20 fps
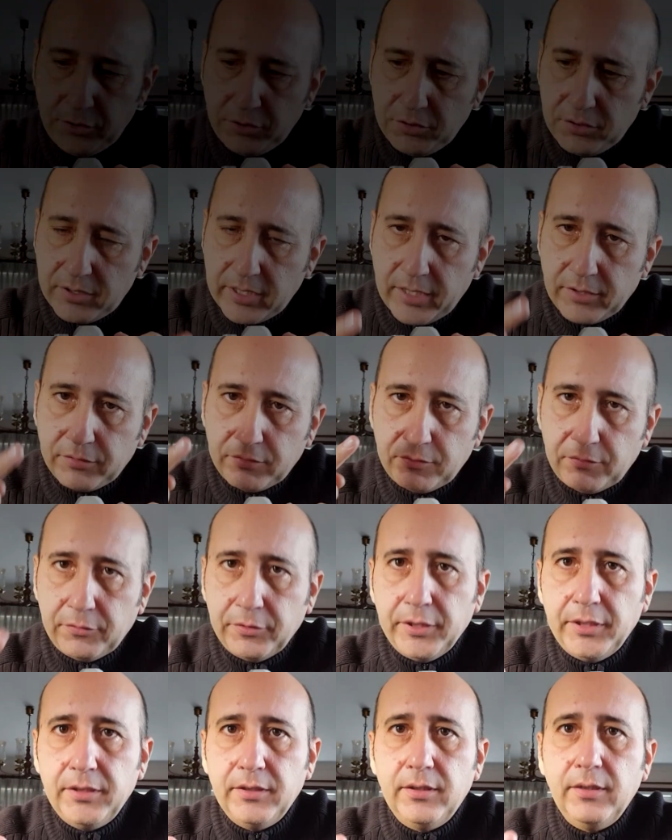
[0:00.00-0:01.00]
use those
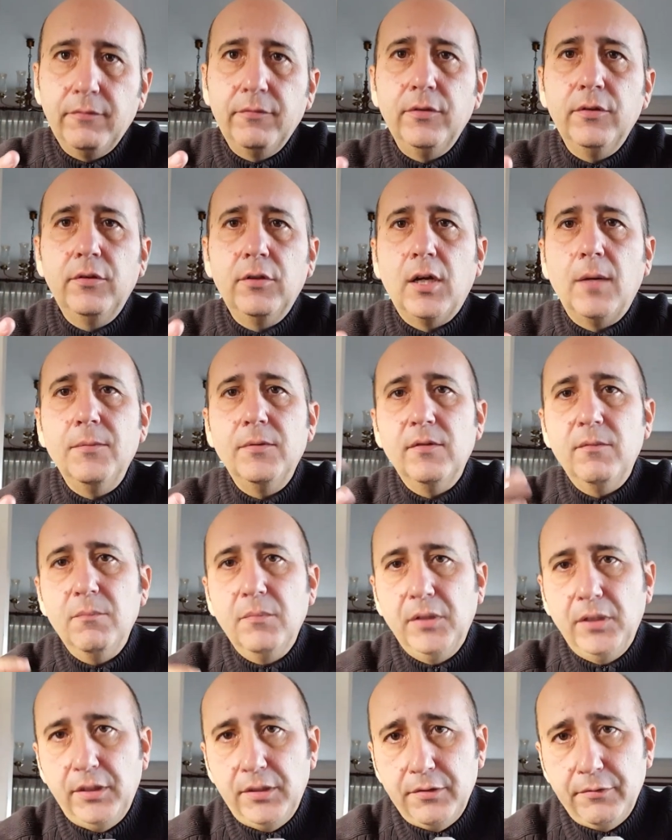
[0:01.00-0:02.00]
three different types of
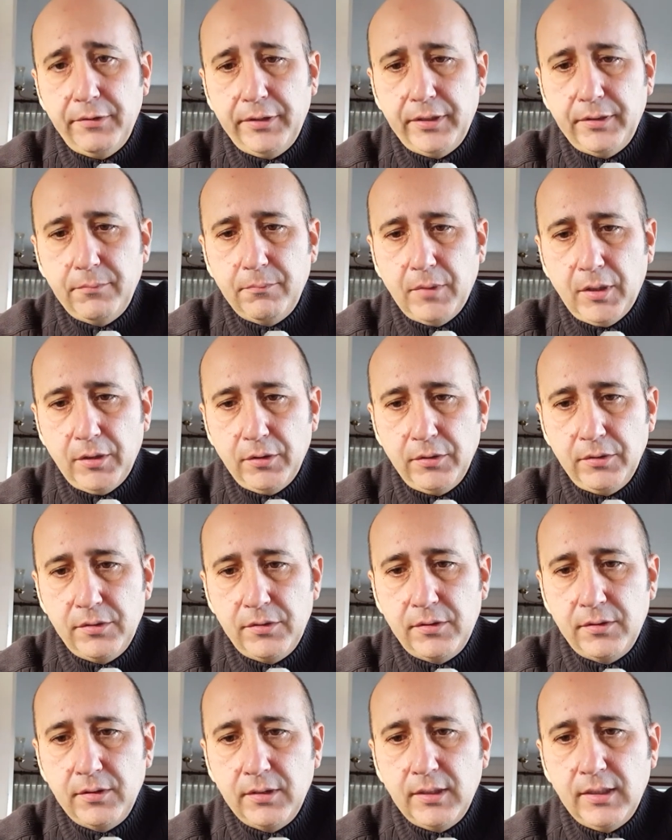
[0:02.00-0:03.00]
metering
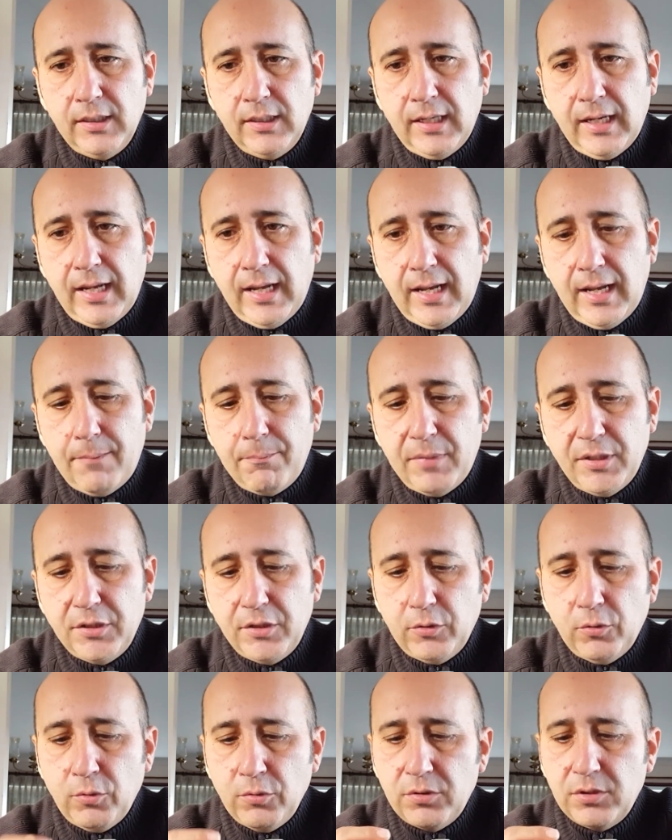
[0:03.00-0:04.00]
modes, but
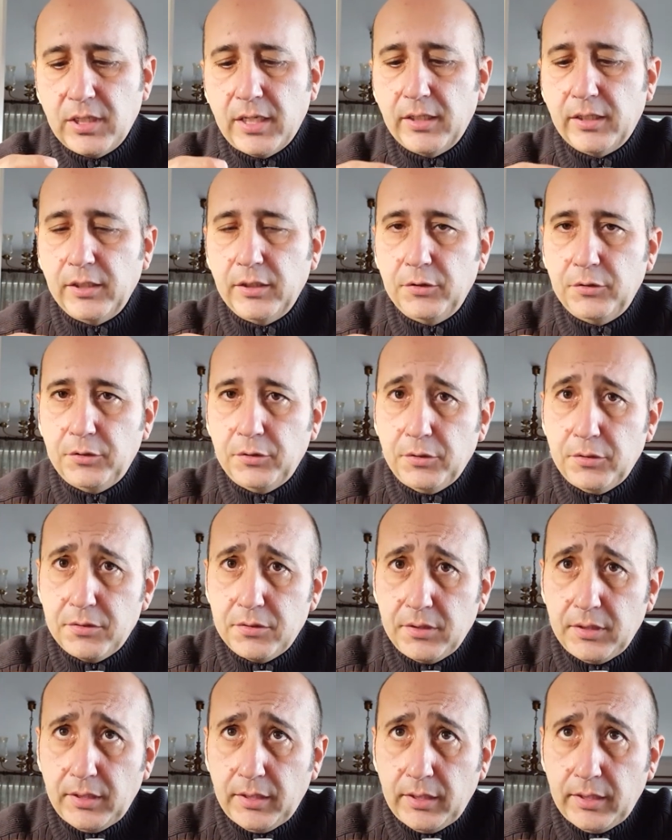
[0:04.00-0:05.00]
you also can
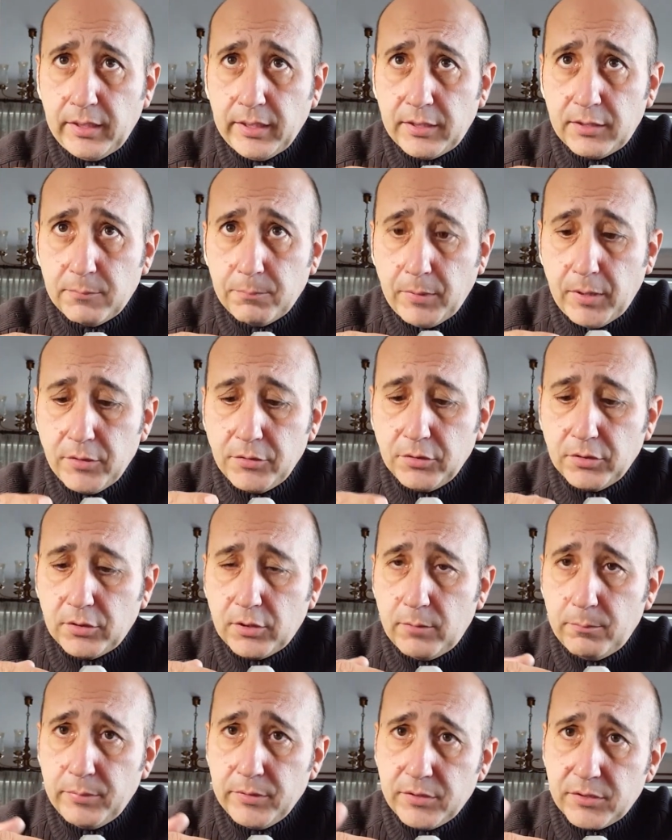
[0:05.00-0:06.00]
use the exposure
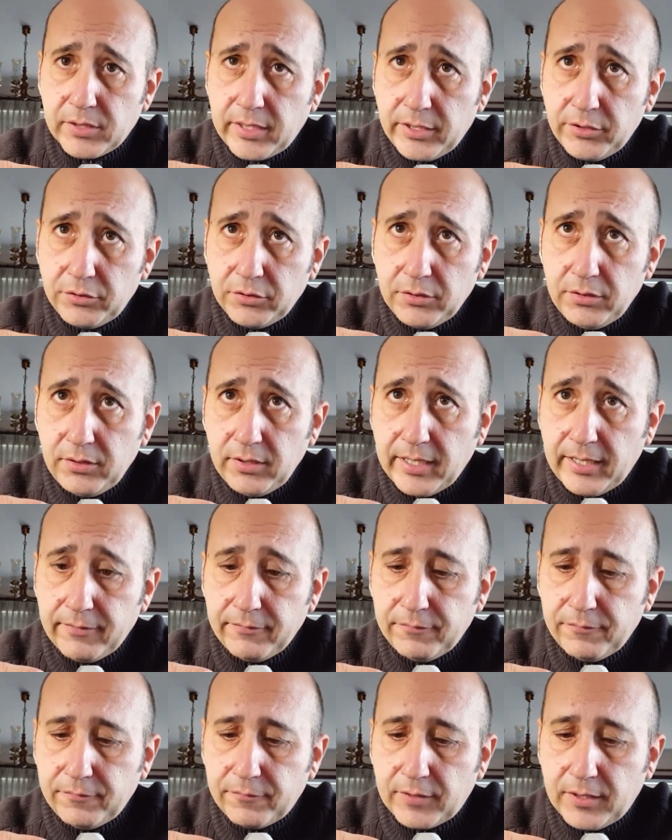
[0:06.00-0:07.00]
compensation,
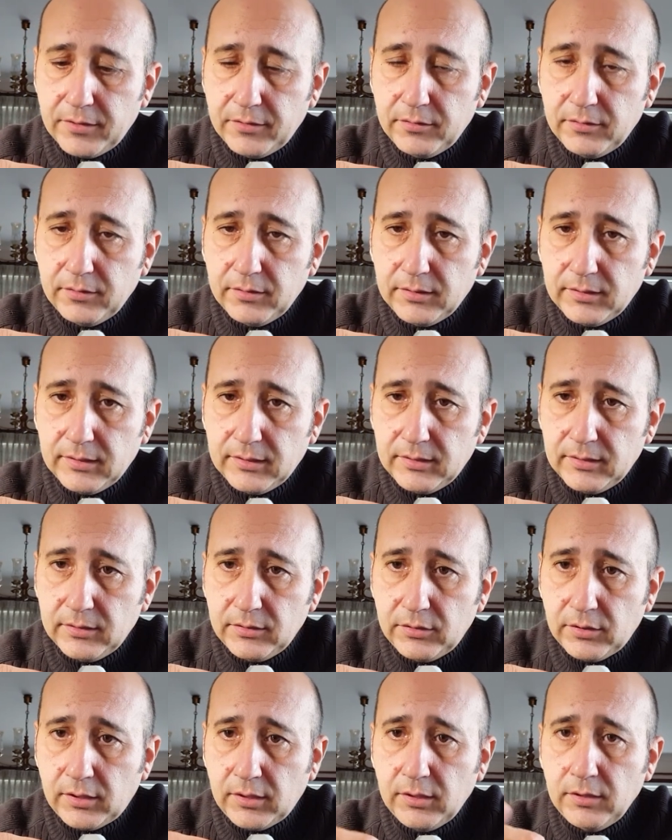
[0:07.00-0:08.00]
that front
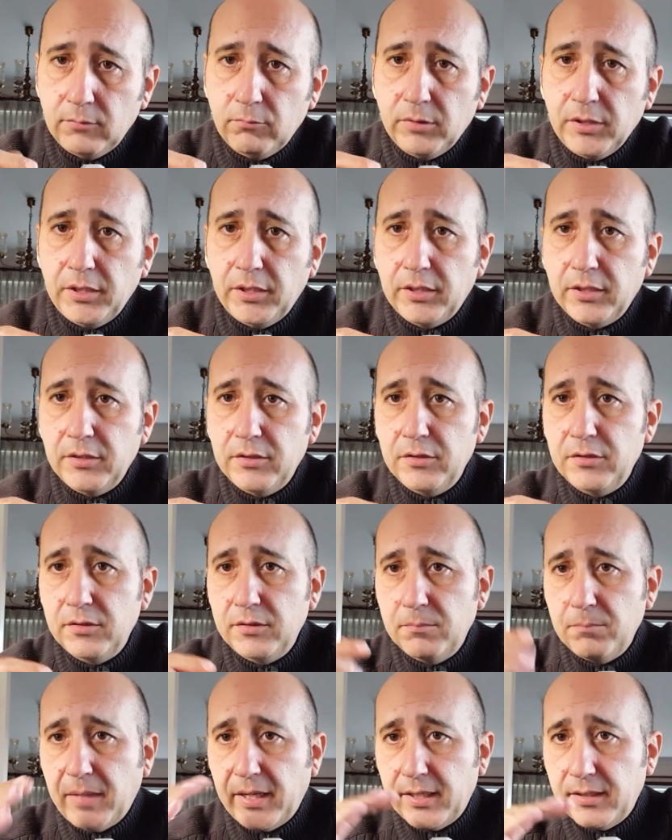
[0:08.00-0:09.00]
dial where you can
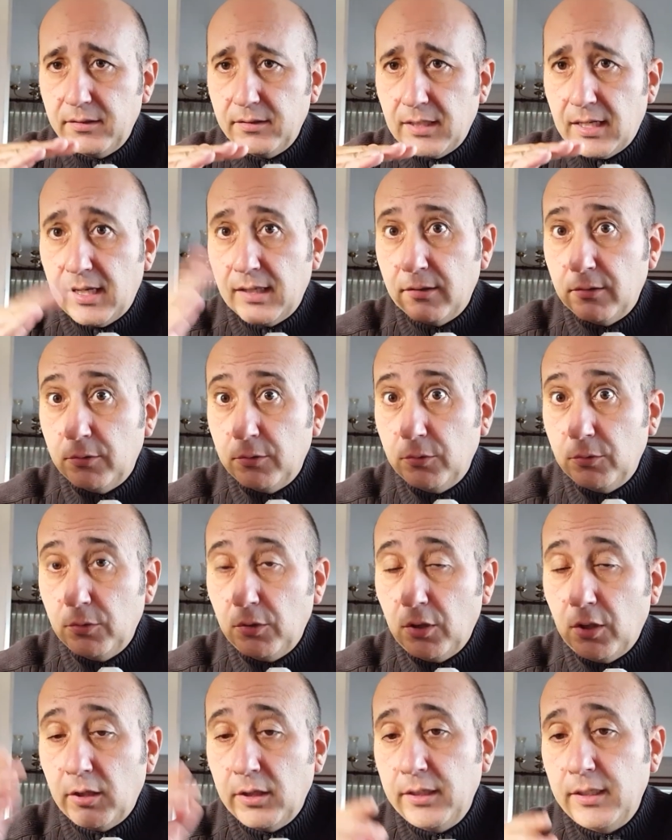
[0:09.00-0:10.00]
make it darker or
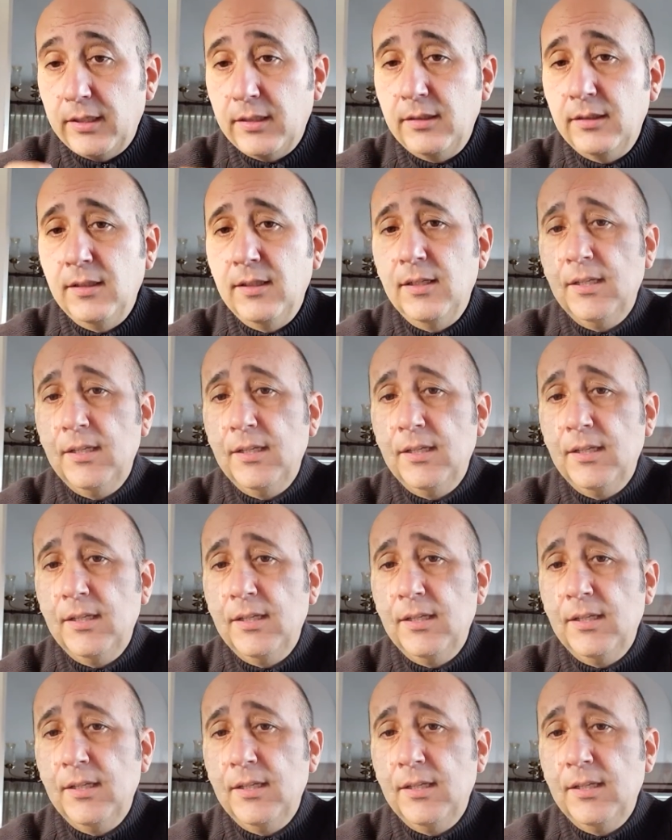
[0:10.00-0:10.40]
lighter.